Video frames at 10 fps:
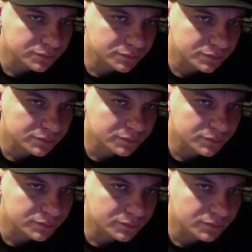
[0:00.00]

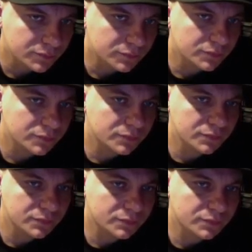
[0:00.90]

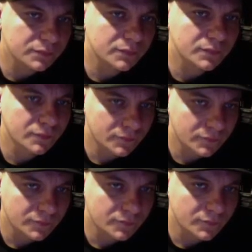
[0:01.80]

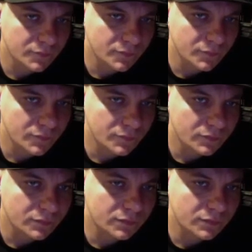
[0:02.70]
The person shown says nothing.